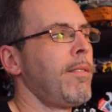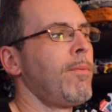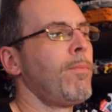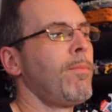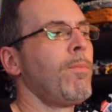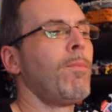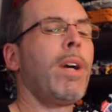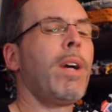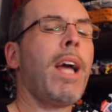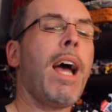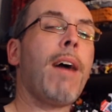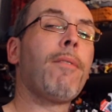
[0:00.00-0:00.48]

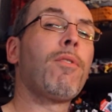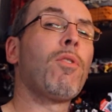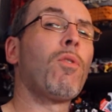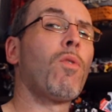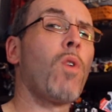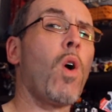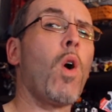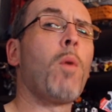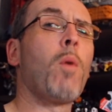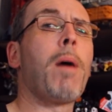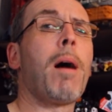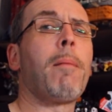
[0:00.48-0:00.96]
We have
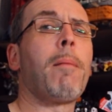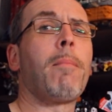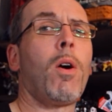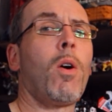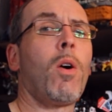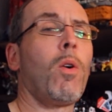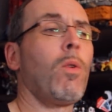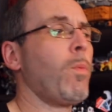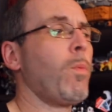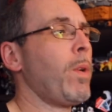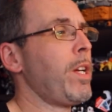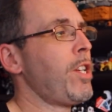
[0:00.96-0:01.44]
the robot
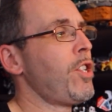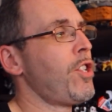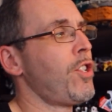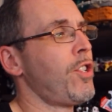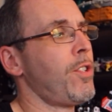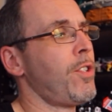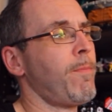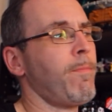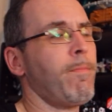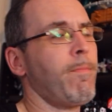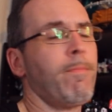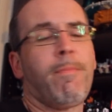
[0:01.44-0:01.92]
mode,
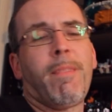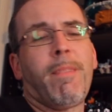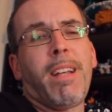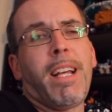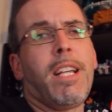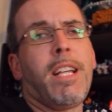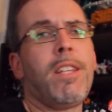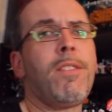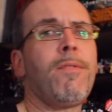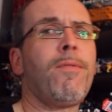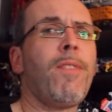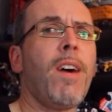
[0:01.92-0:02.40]
which
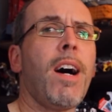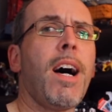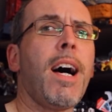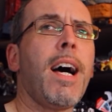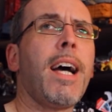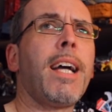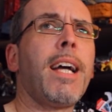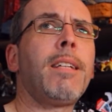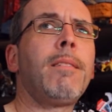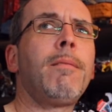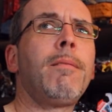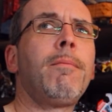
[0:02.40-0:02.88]
is
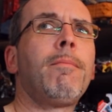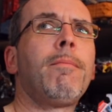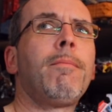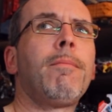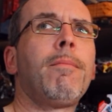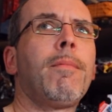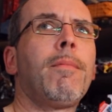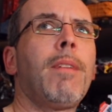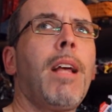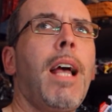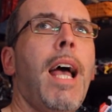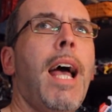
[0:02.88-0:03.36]
fine,
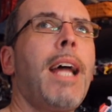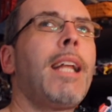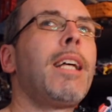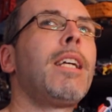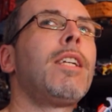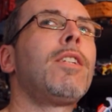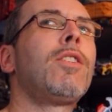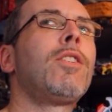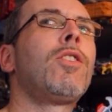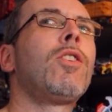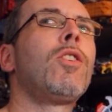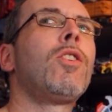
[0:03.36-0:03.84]
and
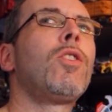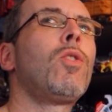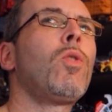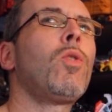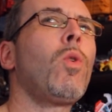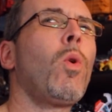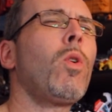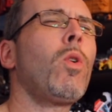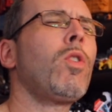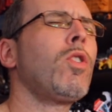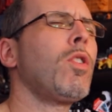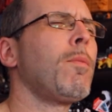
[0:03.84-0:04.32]
his
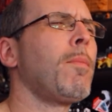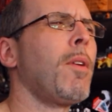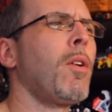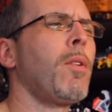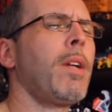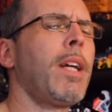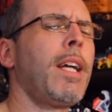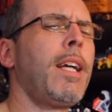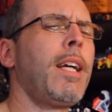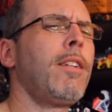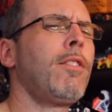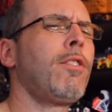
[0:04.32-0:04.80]
torso
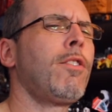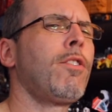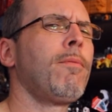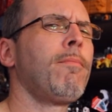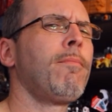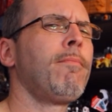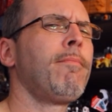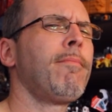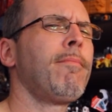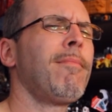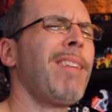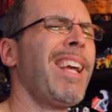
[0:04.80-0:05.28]
mode
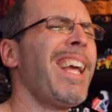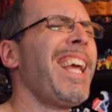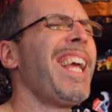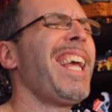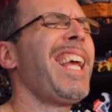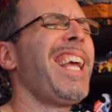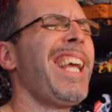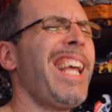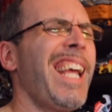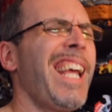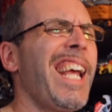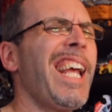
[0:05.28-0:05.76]
is
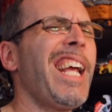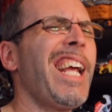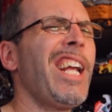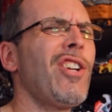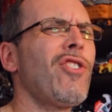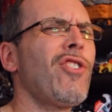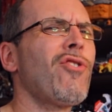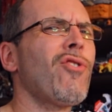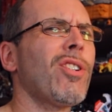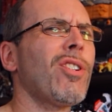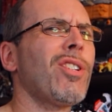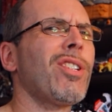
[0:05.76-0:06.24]

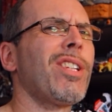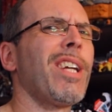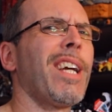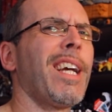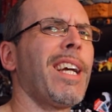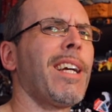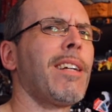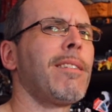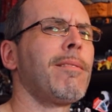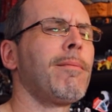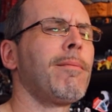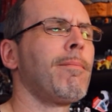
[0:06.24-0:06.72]

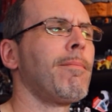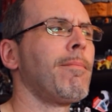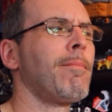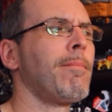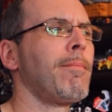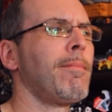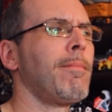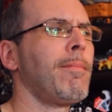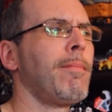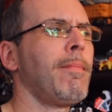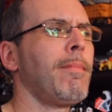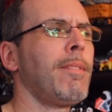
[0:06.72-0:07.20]
interesting,
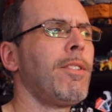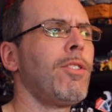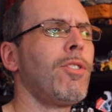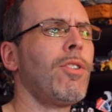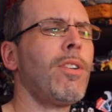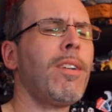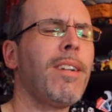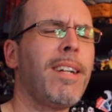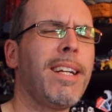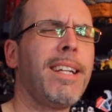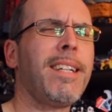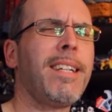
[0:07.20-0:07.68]

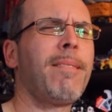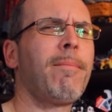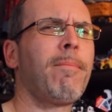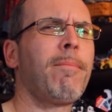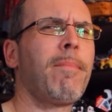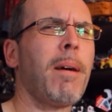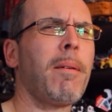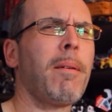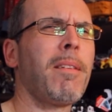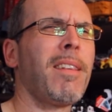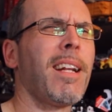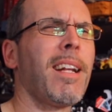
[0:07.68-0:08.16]
certainly
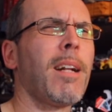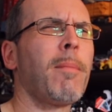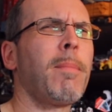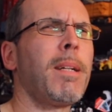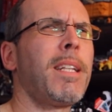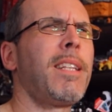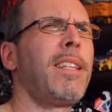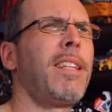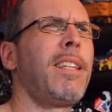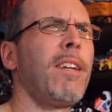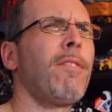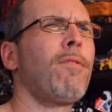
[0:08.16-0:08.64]
a little
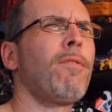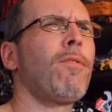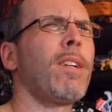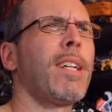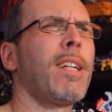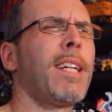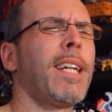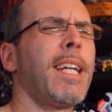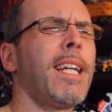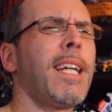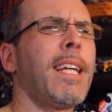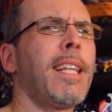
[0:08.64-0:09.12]
bit
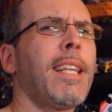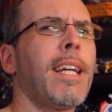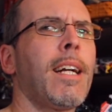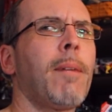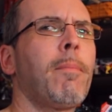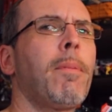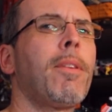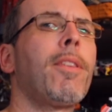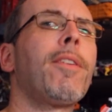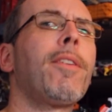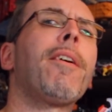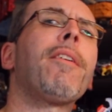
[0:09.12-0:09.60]
different getting
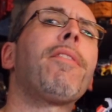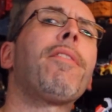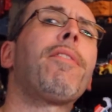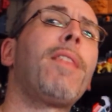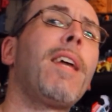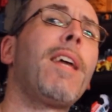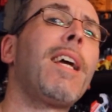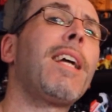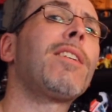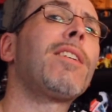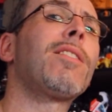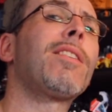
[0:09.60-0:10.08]
there, but there are
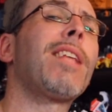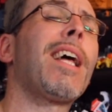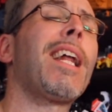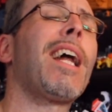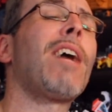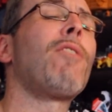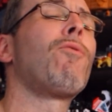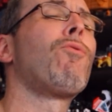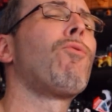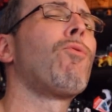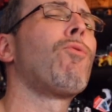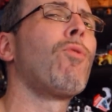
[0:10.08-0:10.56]
things
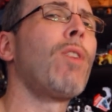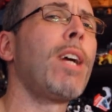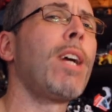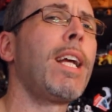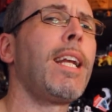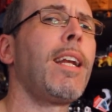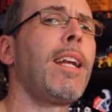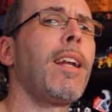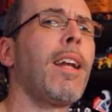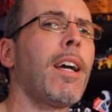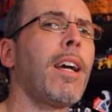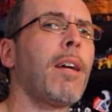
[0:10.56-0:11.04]
that I
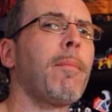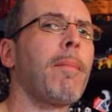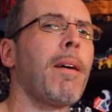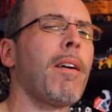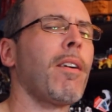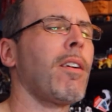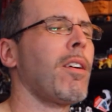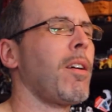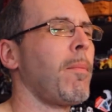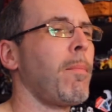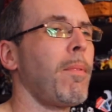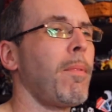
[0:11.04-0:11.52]
really like
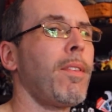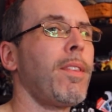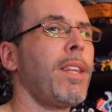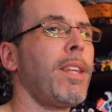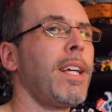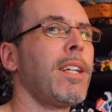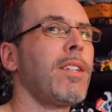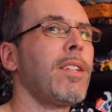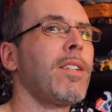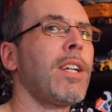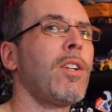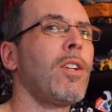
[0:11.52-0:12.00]
about it, a couple of
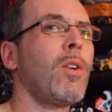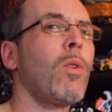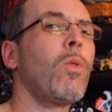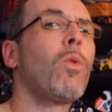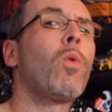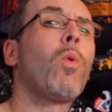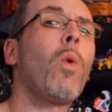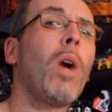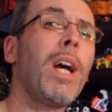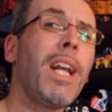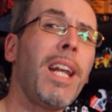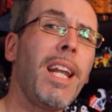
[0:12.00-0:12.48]
things I
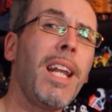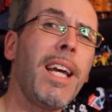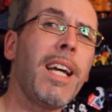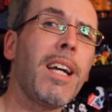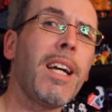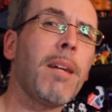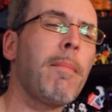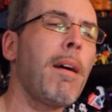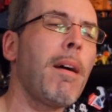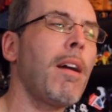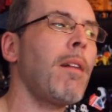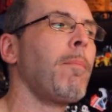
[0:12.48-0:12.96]
don't quite
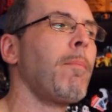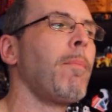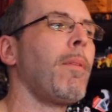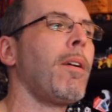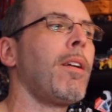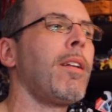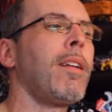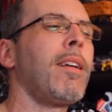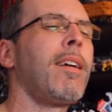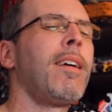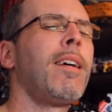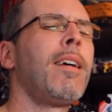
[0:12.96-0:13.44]
like about it,
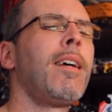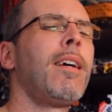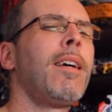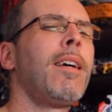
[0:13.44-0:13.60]
but